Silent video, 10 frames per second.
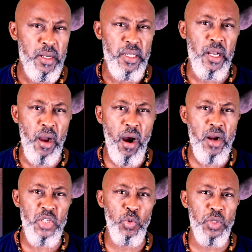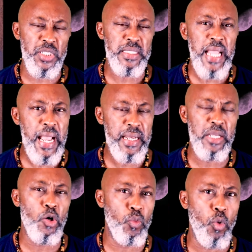the guards were
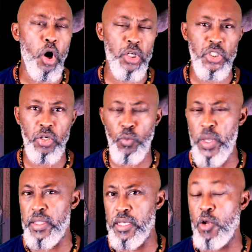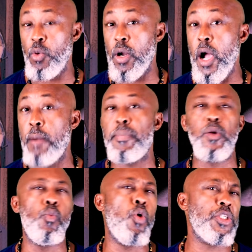standing on watch and whether they were up
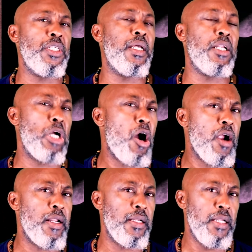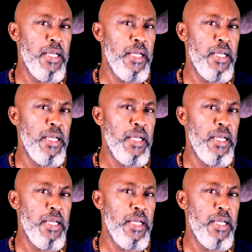and watching and guarding